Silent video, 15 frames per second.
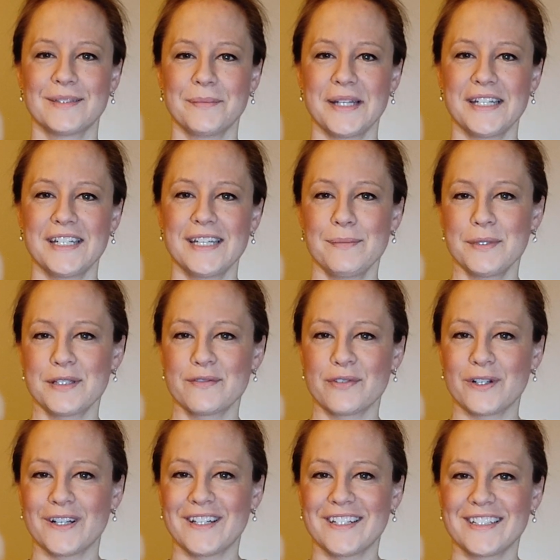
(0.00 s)
my name is
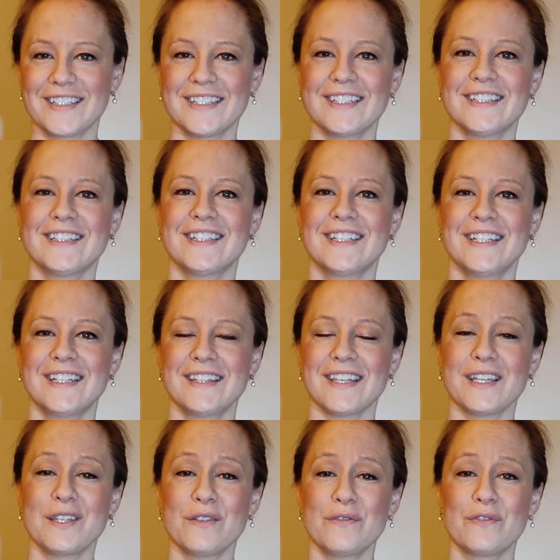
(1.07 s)
Veronica.
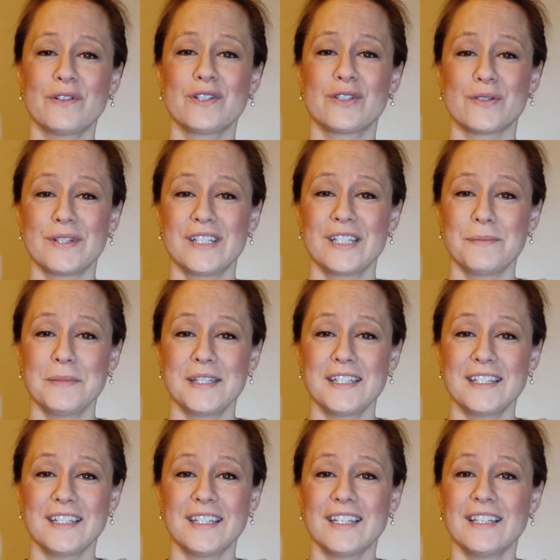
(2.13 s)
Thank you for joining me.